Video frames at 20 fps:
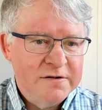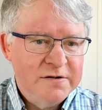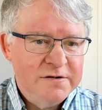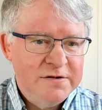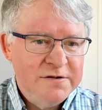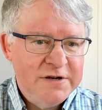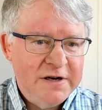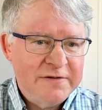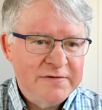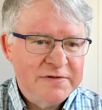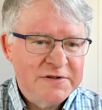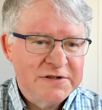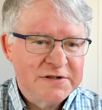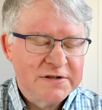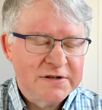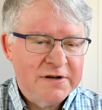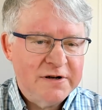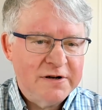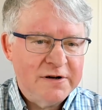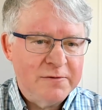
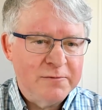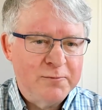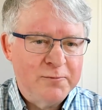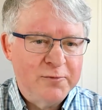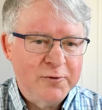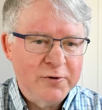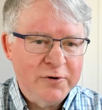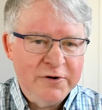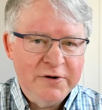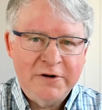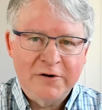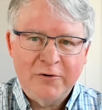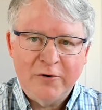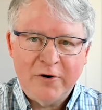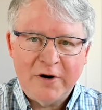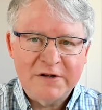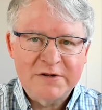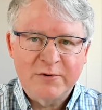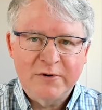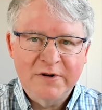Jeff's a brilliant
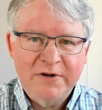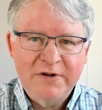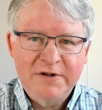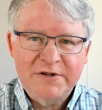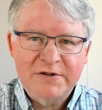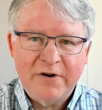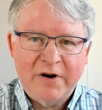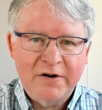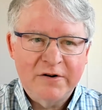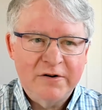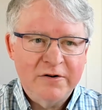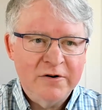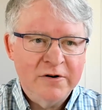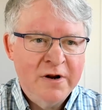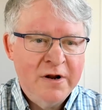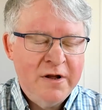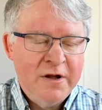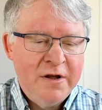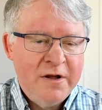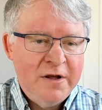crossword constructor
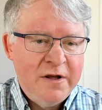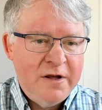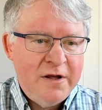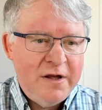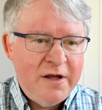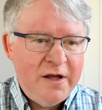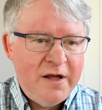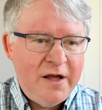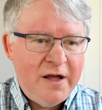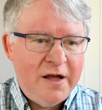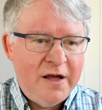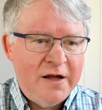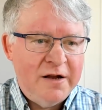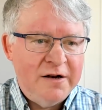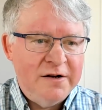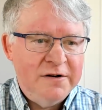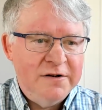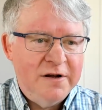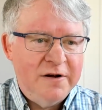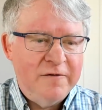
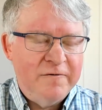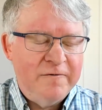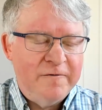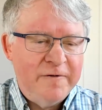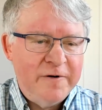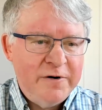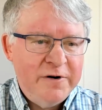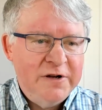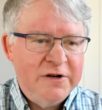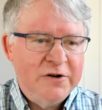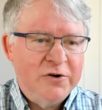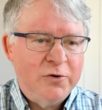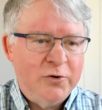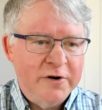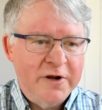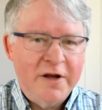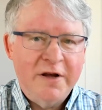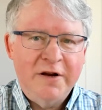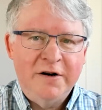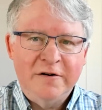and very
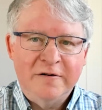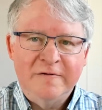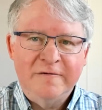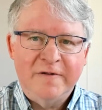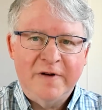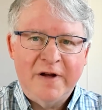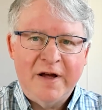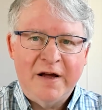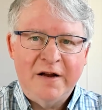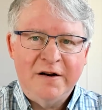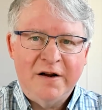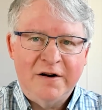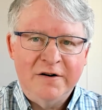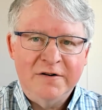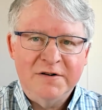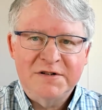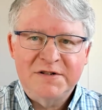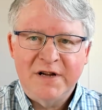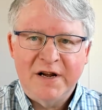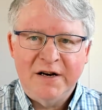creative at
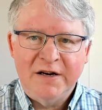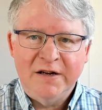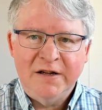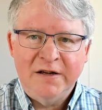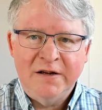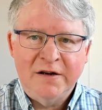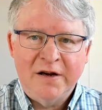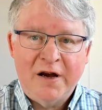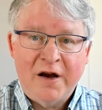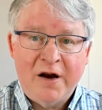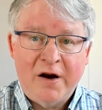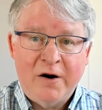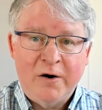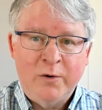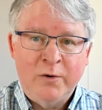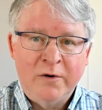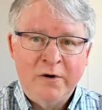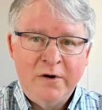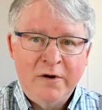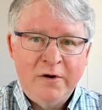understanding
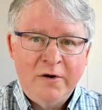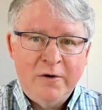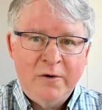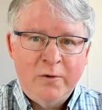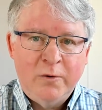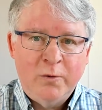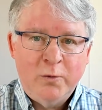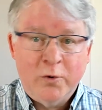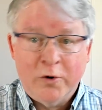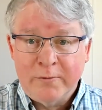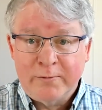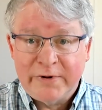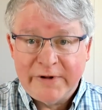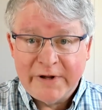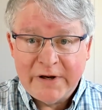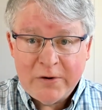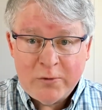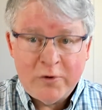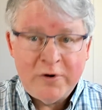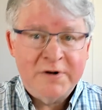how
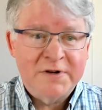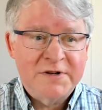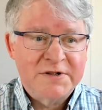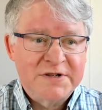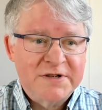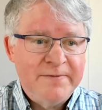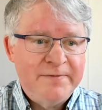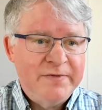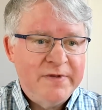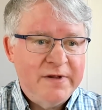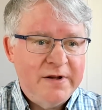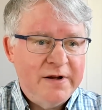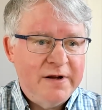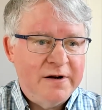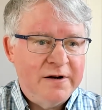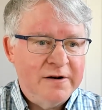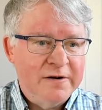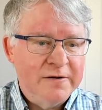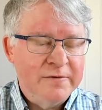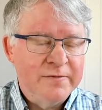wordplay works.
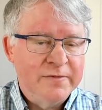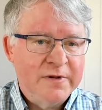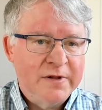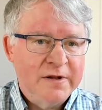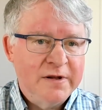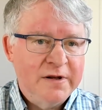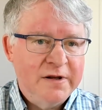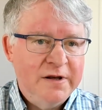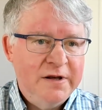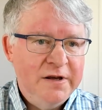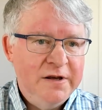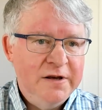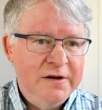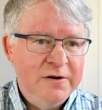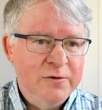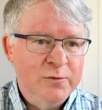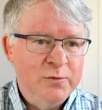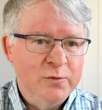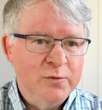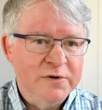
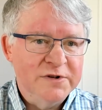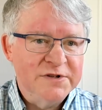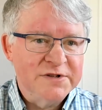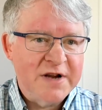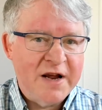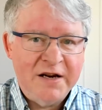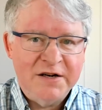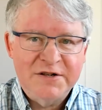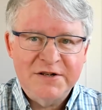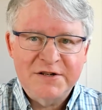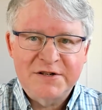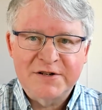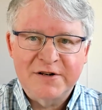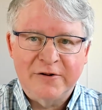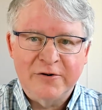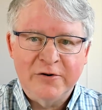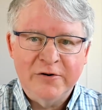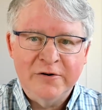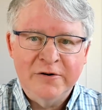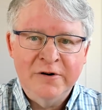He was anxious to
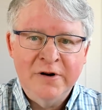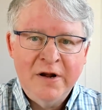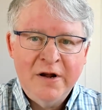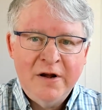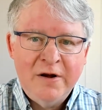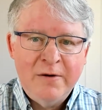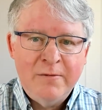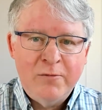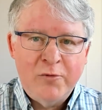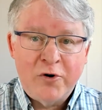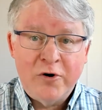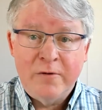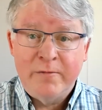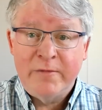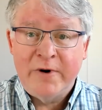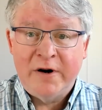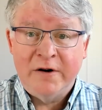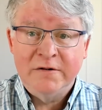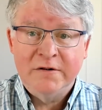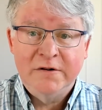learn more
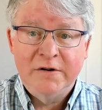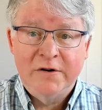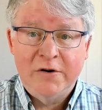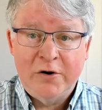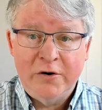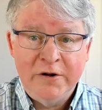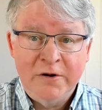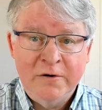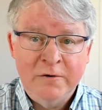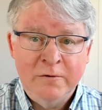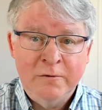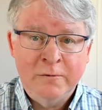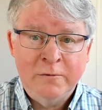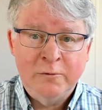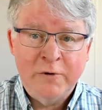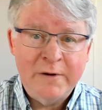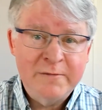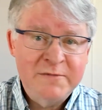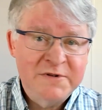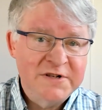about coding
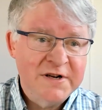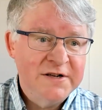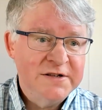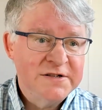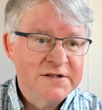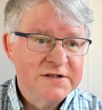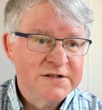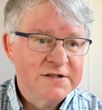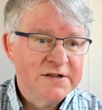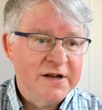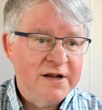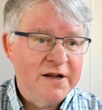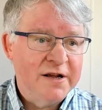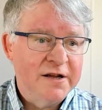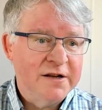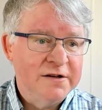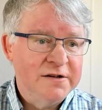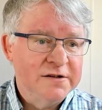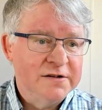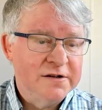websites,
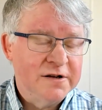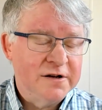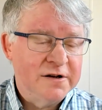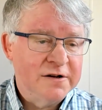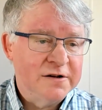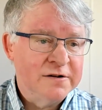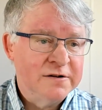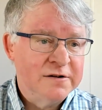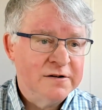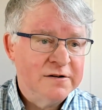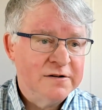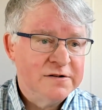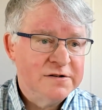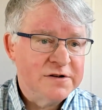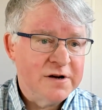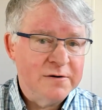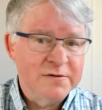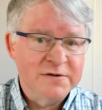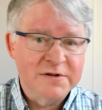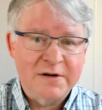and so I was